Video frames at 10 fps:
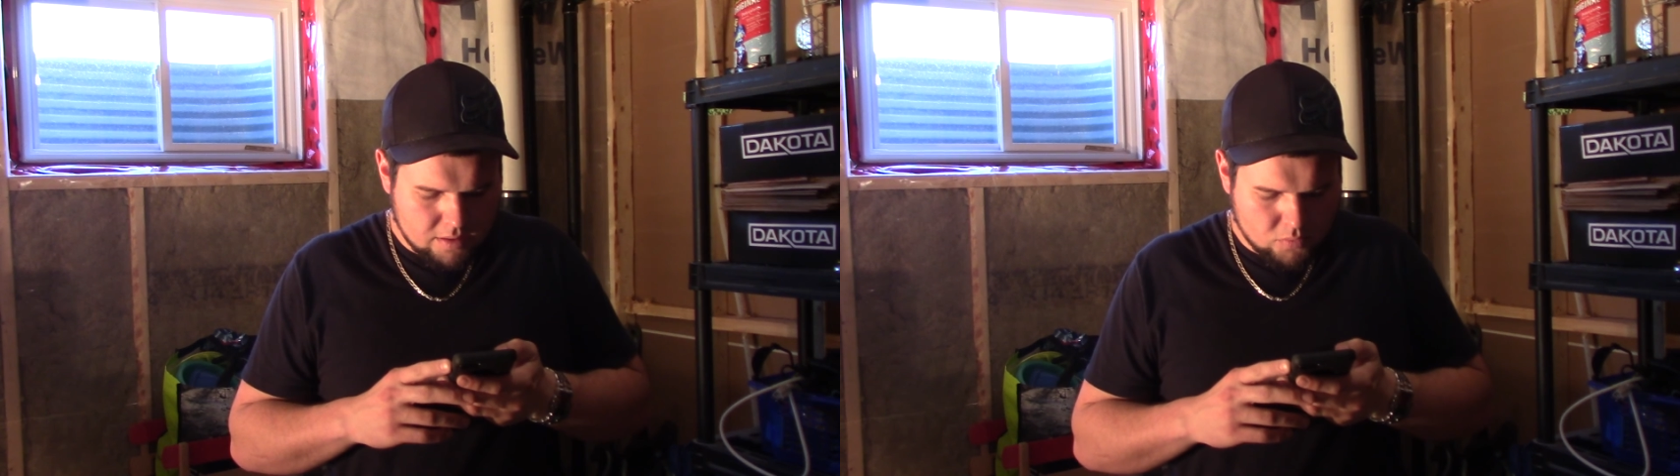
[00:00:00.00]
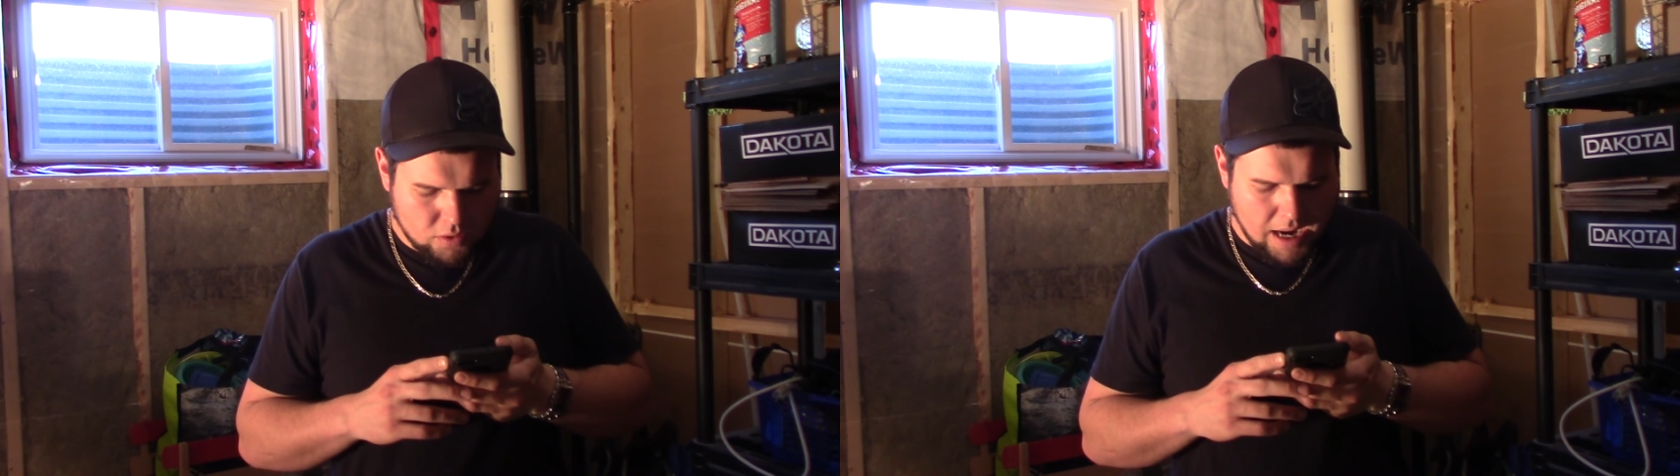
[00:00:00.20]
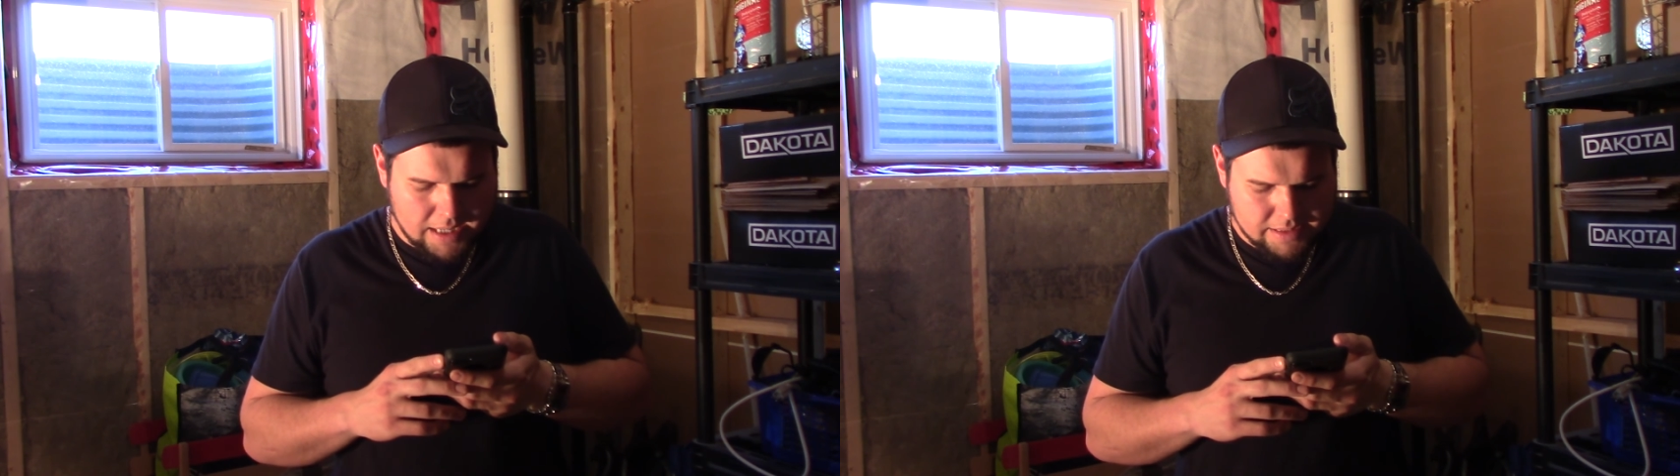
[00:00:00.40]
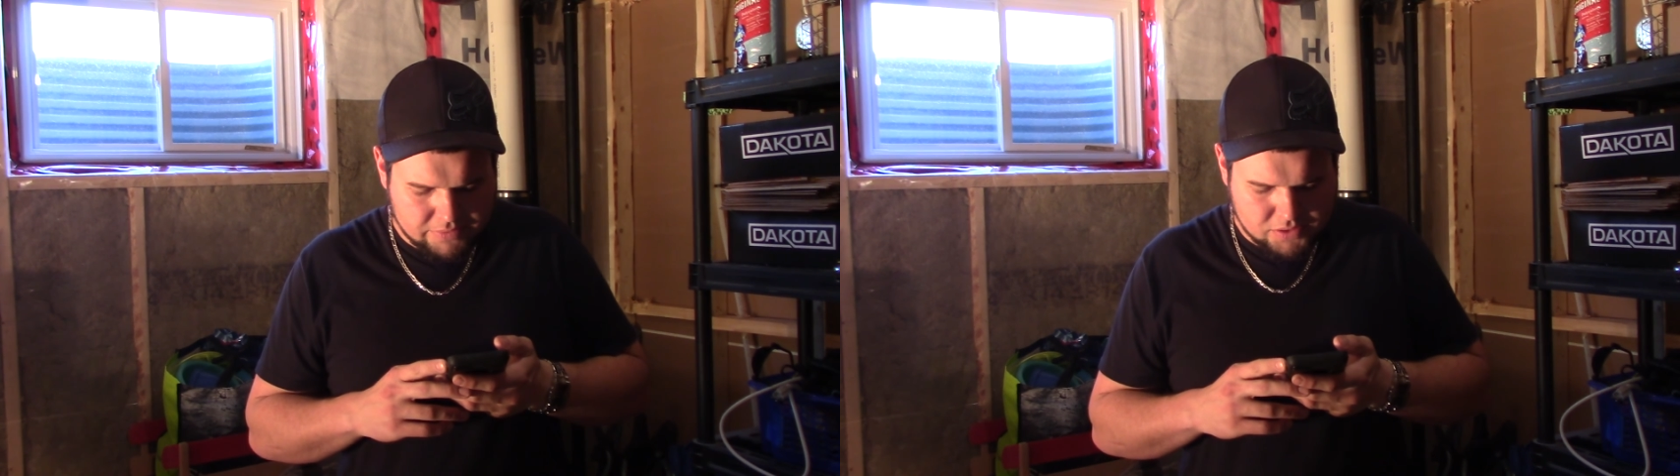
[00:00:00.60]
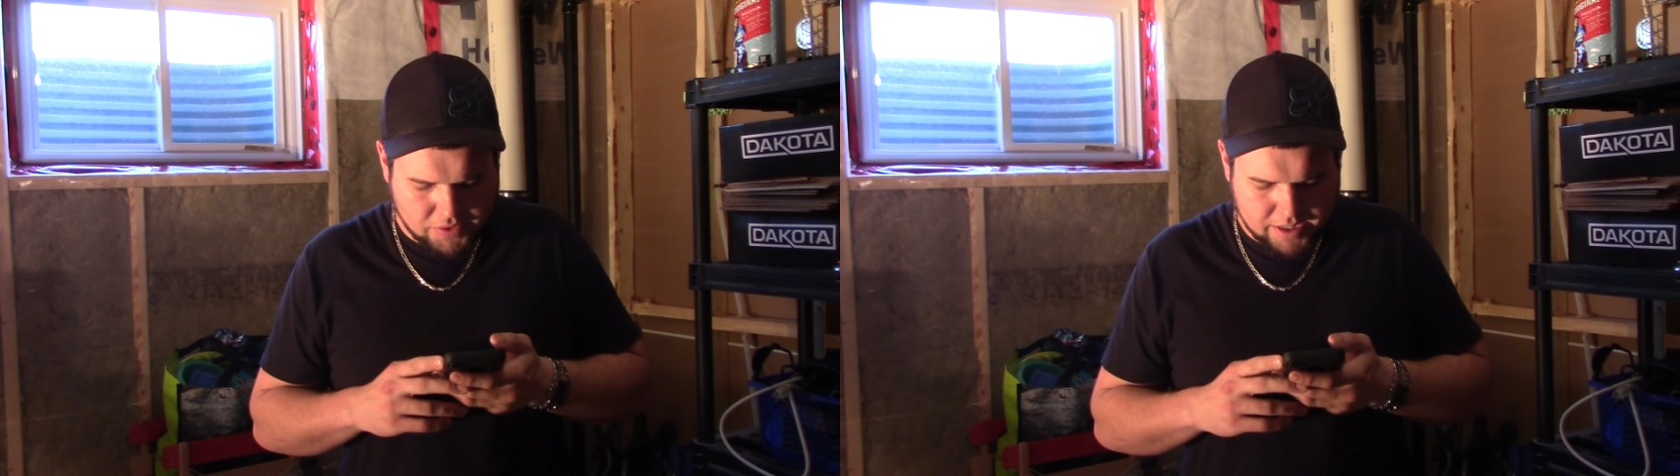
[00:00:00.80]
Will high
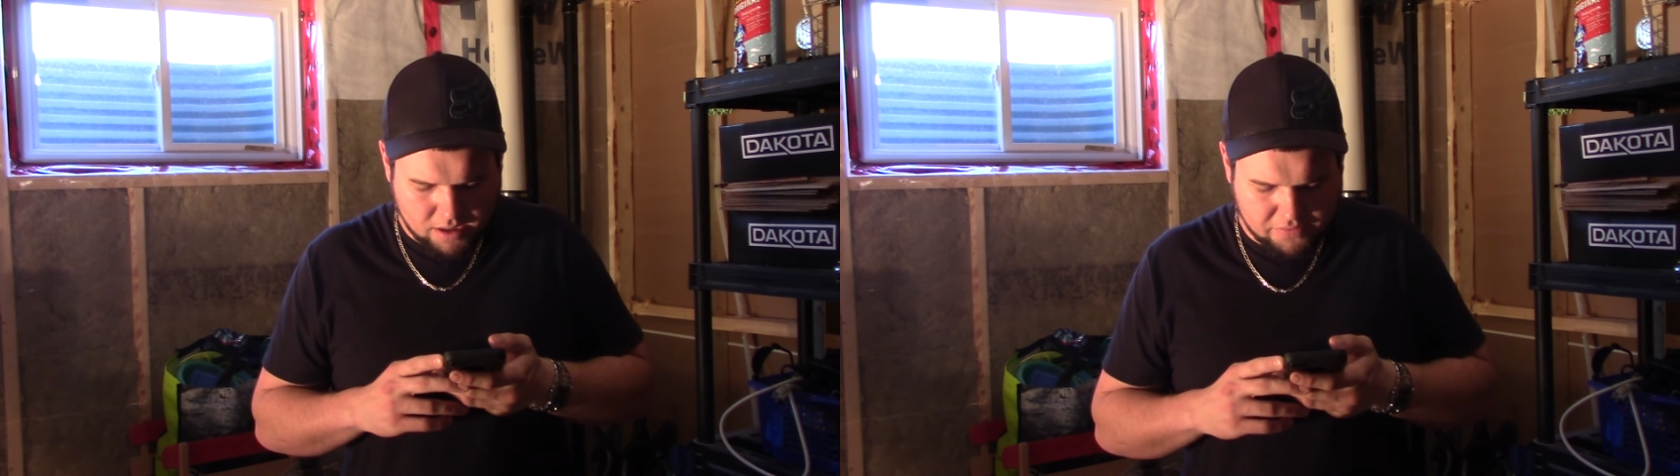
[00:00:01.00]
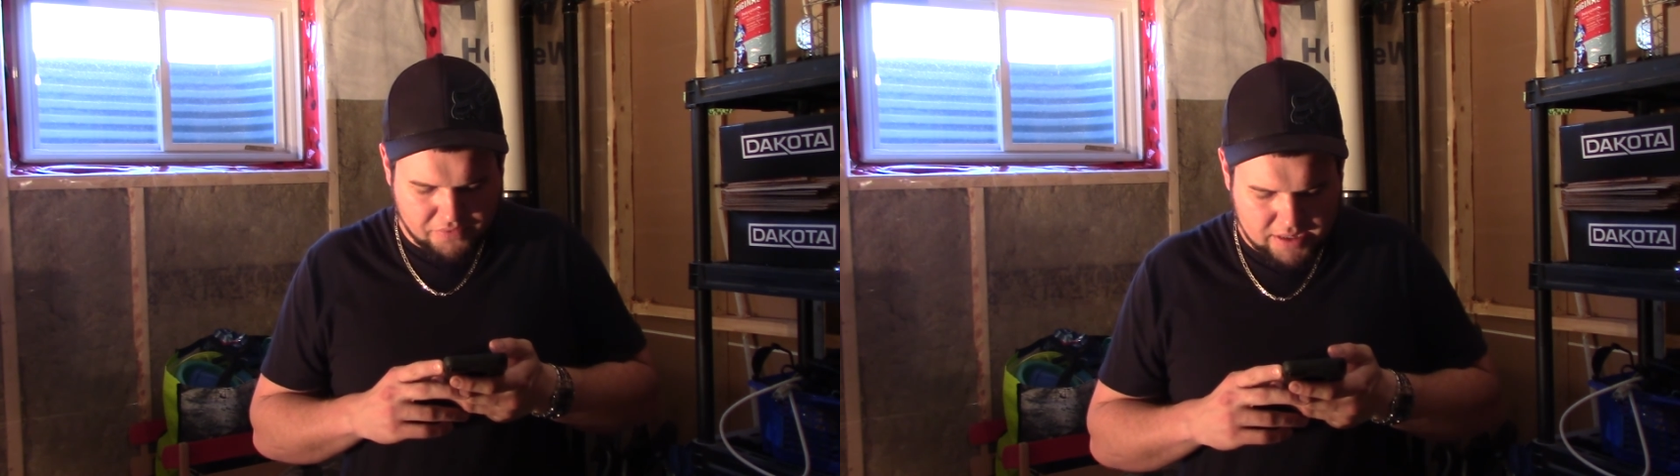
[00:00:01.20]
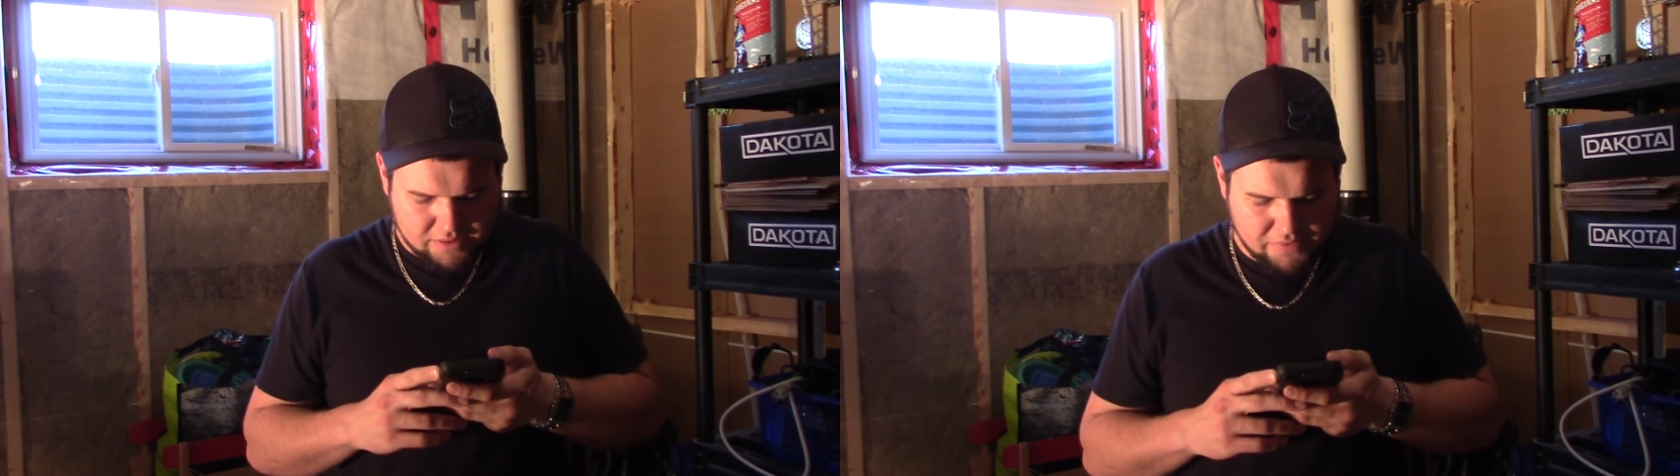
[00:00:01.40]
levels of radon affect